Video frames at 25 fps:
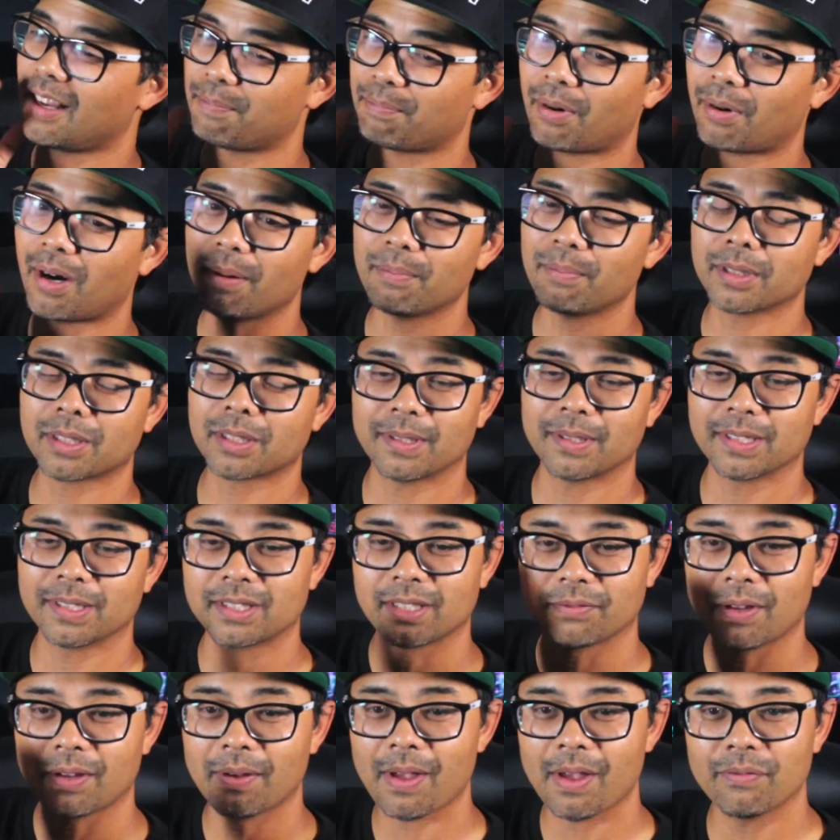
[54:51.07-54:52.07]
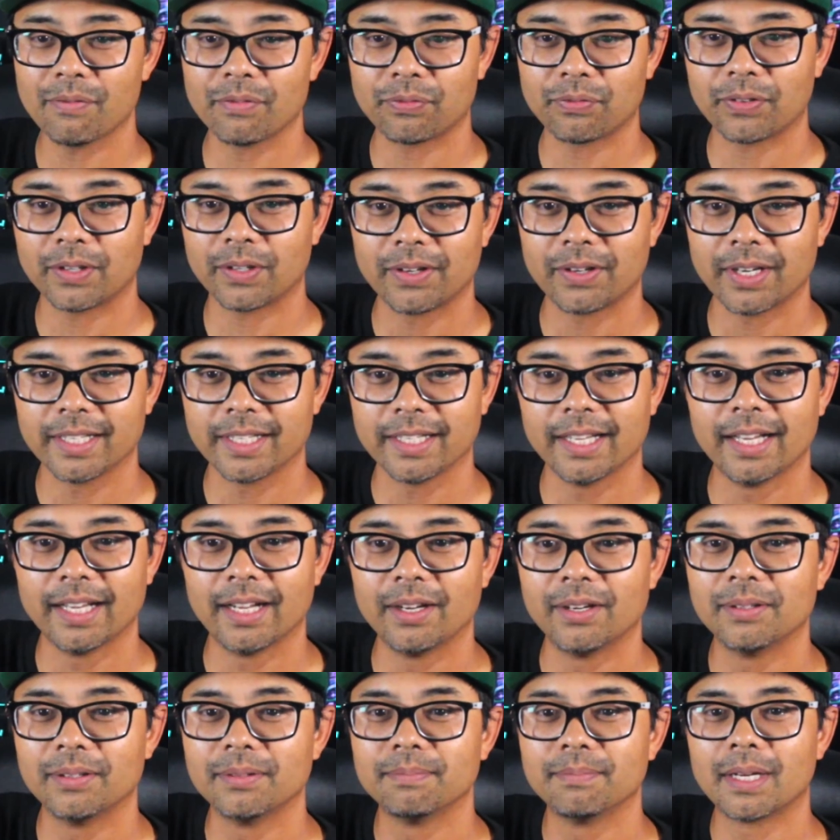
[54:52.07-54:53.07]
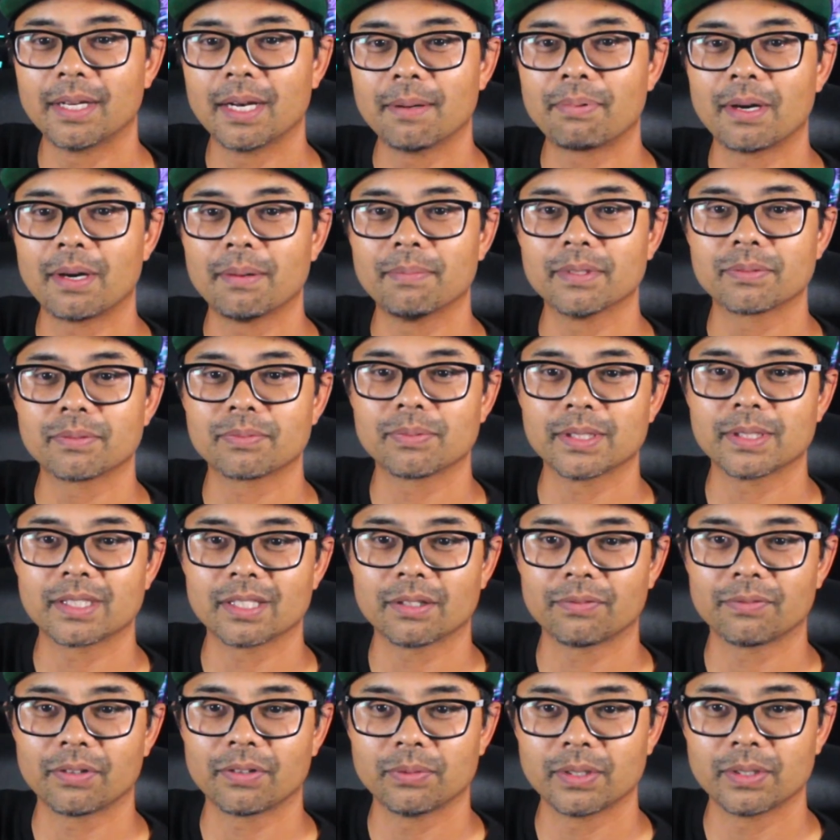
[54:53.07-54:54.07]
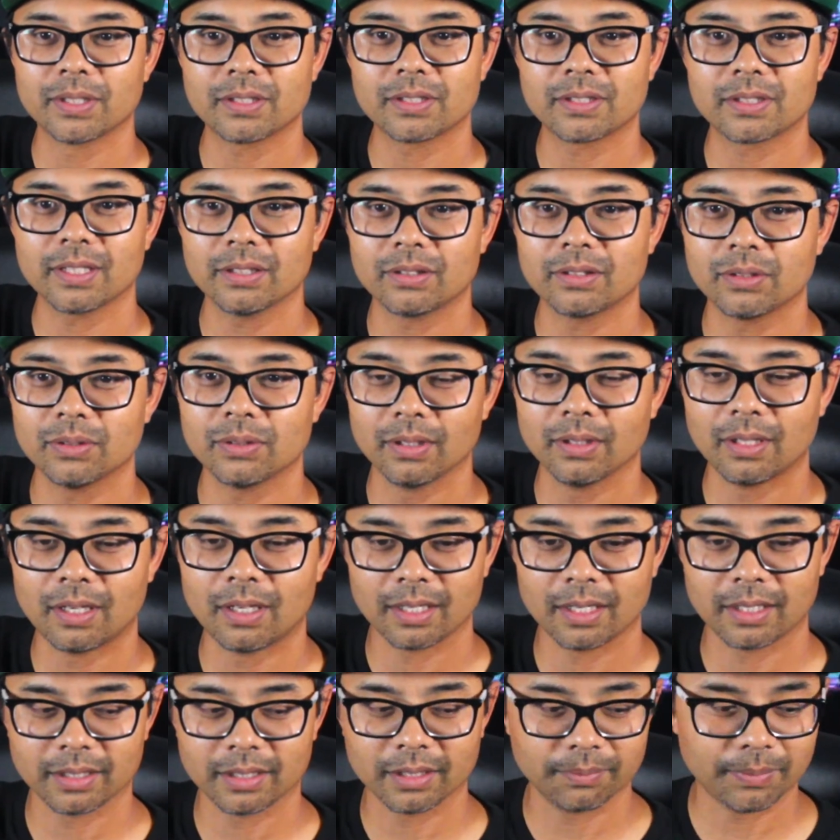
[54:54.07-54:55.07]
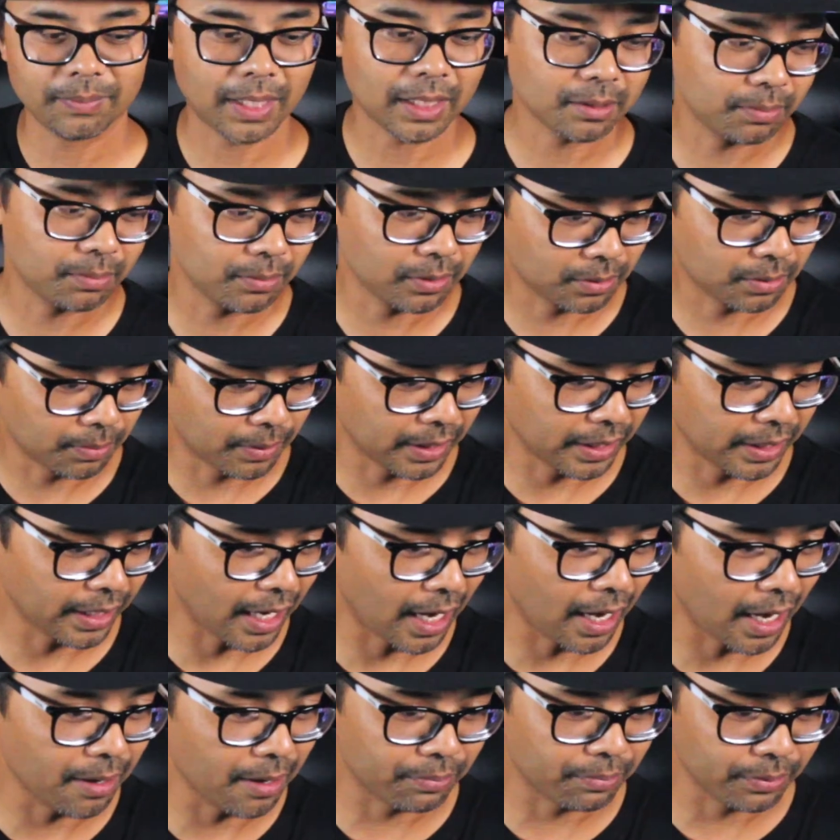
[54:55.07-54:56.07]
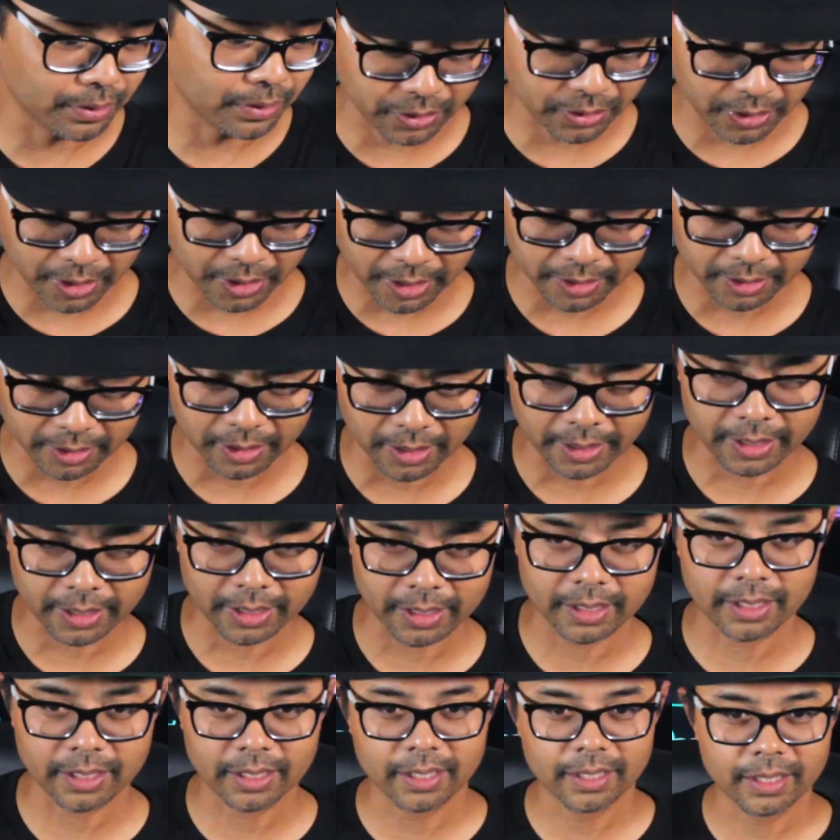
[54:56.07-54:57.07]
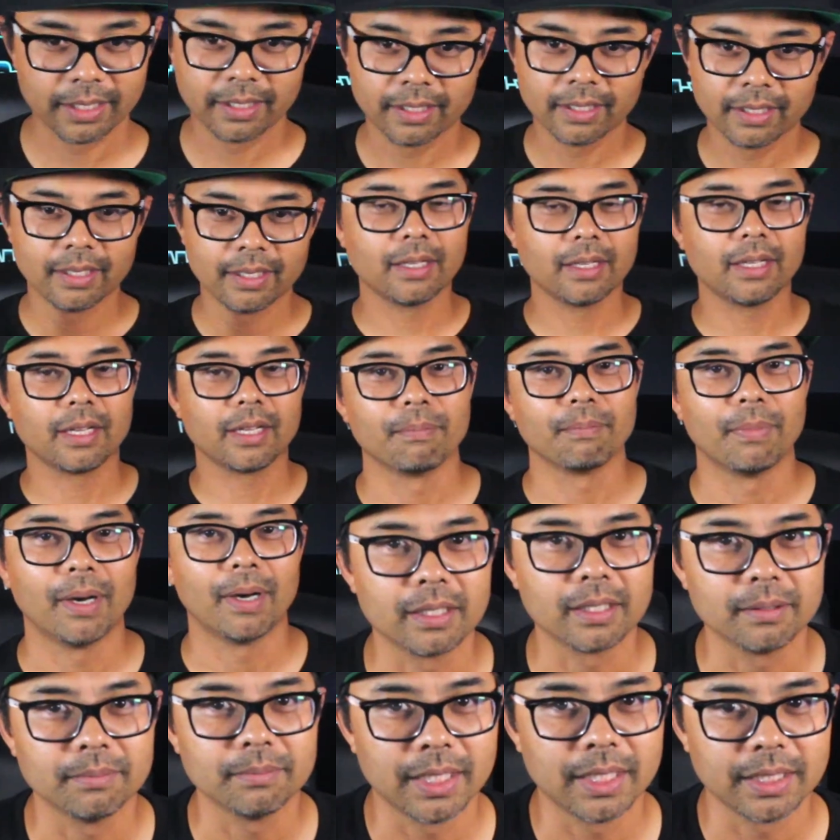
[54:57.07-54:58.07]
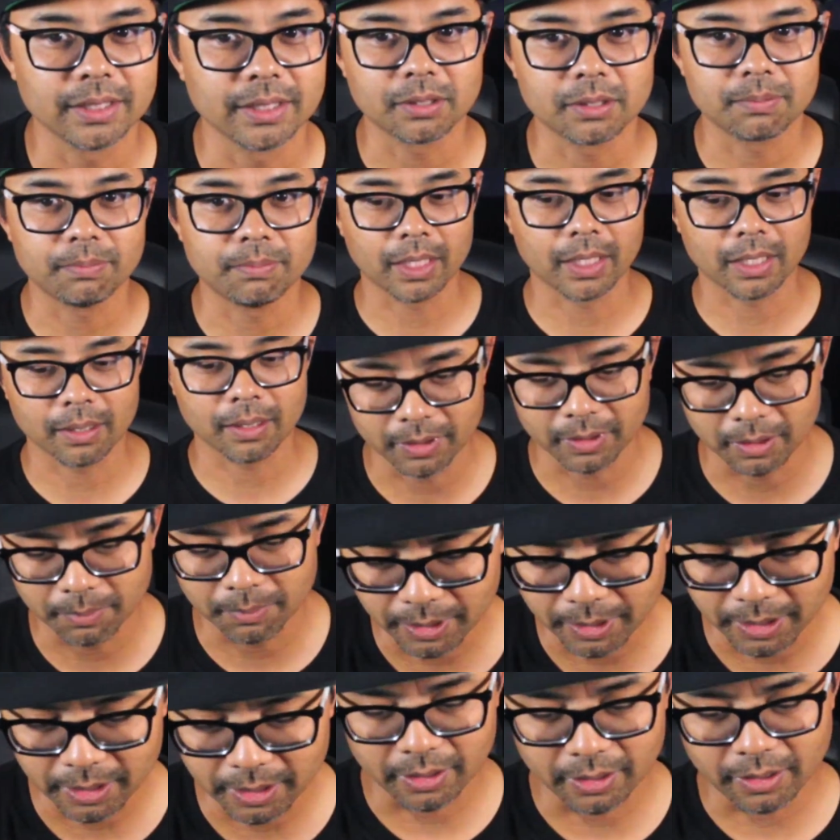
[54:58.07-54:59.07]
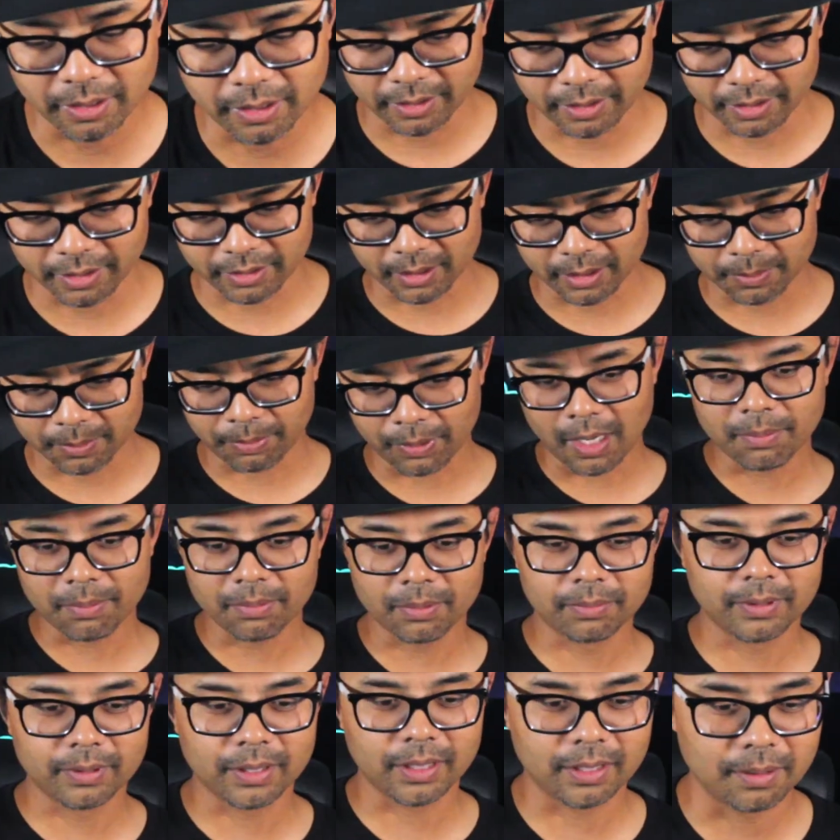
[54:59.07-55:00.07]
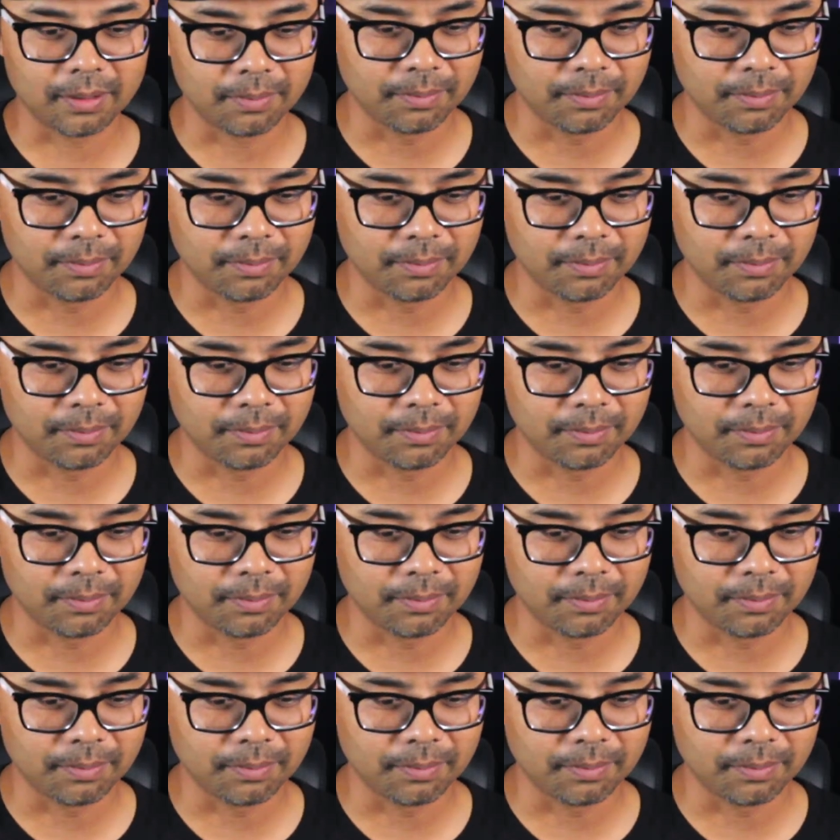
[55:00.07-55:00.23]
promised myself, I'm having fun right now, but I promised myself I wouldn't stay too long on the Max Boost Monday. I appreciate, like bottom line, just being able to be here. This is probably the